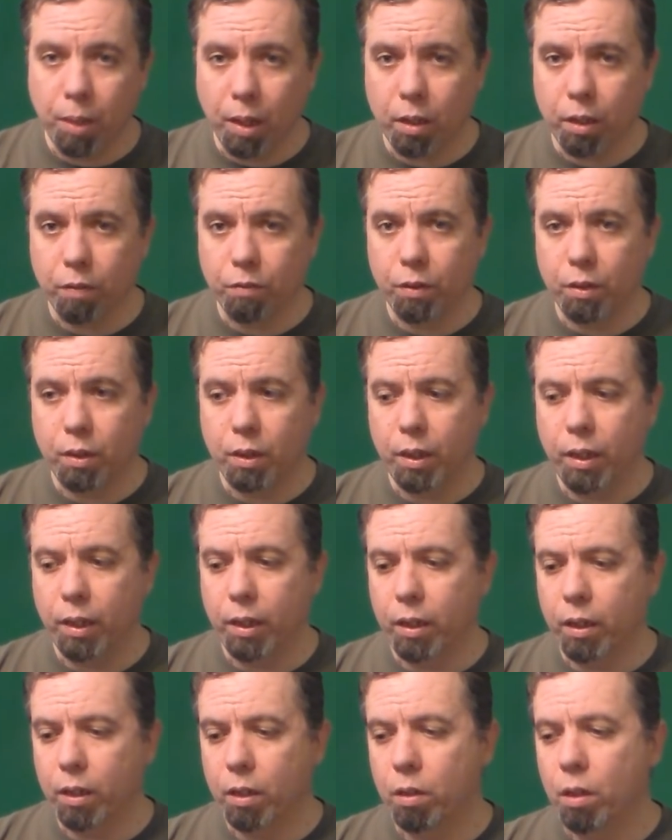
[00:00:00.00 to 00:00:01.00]
about
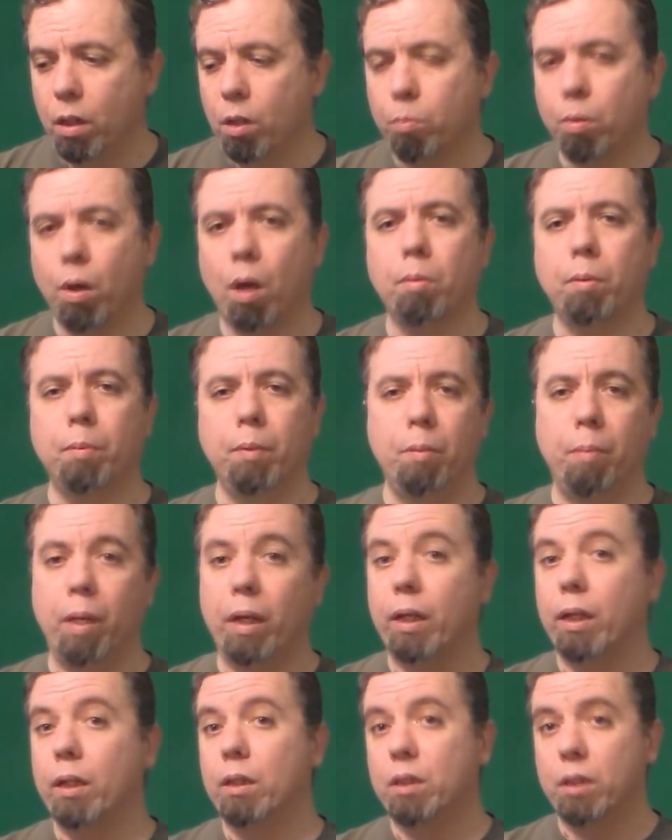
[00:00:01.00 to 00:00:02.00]
everything and probably
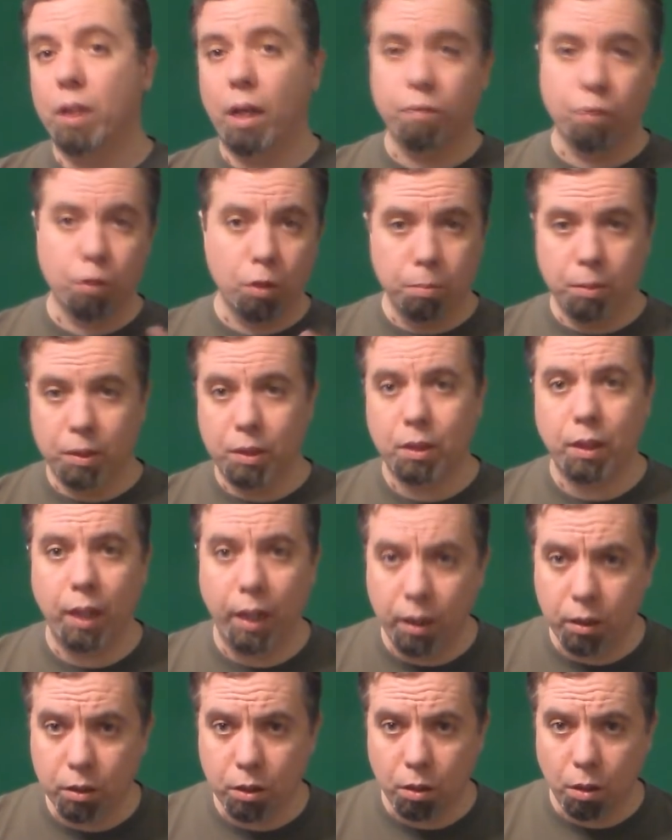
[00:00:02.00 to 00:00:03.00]
making several
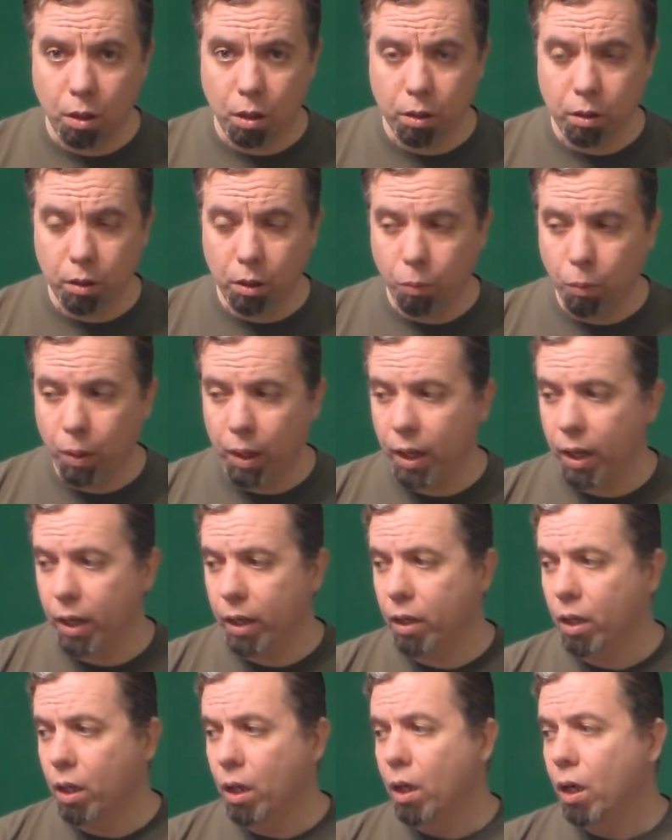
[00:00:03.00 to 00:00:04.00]
mistakes along the
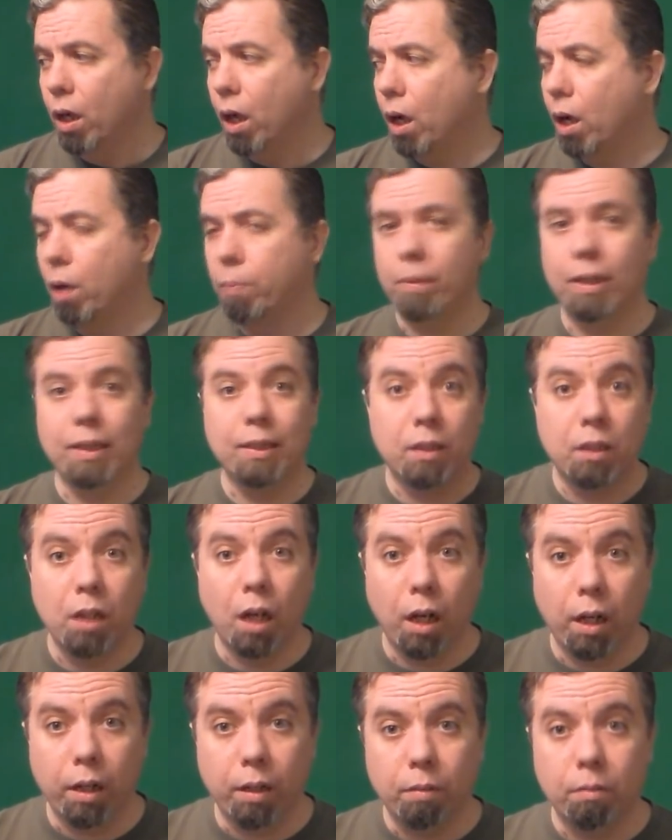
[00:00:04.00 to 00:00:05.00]
way, it's
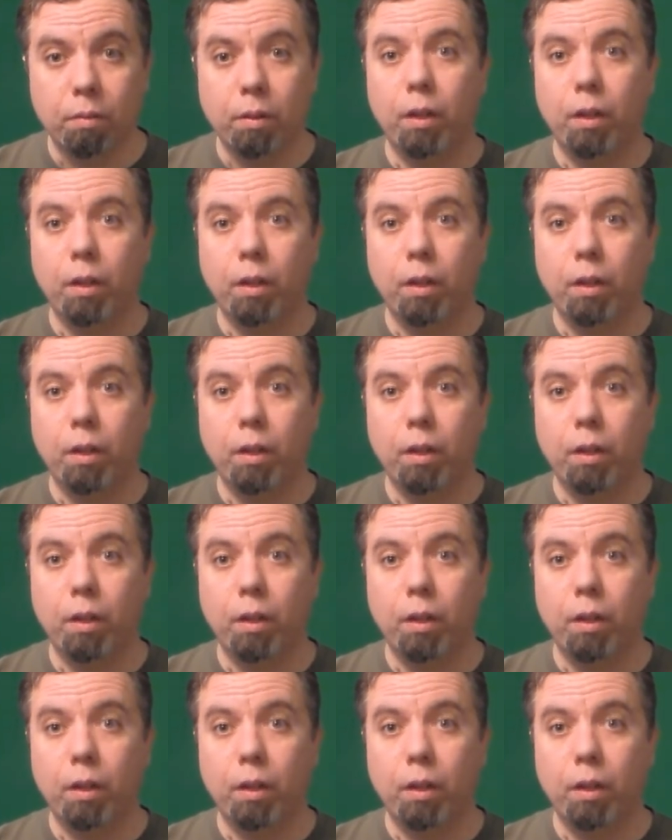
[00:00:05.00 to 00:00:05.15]
done.